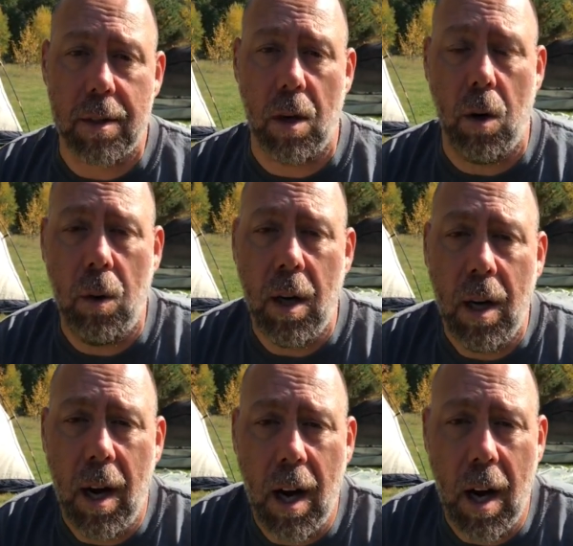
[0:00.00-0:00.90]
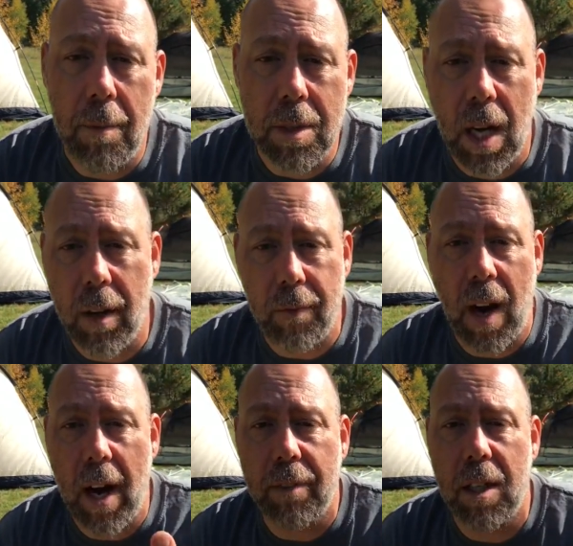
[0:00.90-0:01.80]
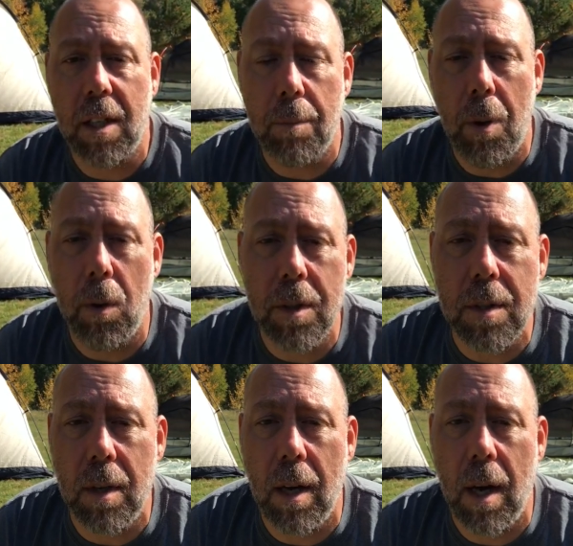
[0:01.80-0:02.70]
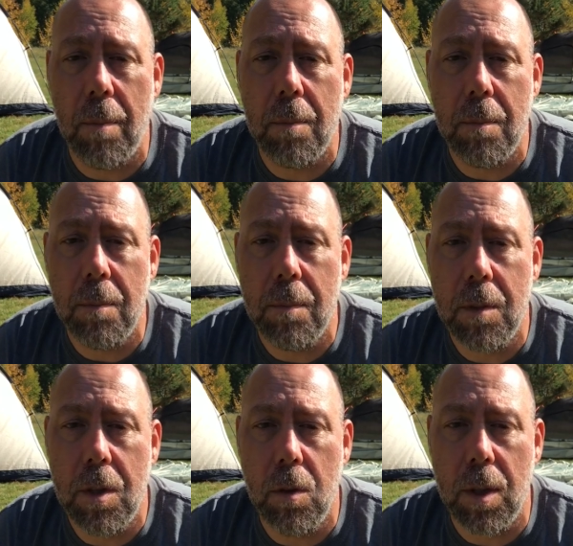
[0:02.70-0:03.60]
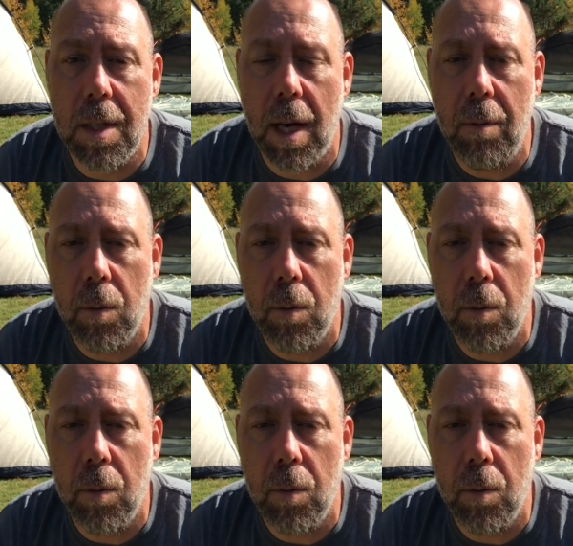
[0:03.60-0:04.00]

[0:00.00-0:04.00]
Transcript: So there's kind of 5 key components to a tent.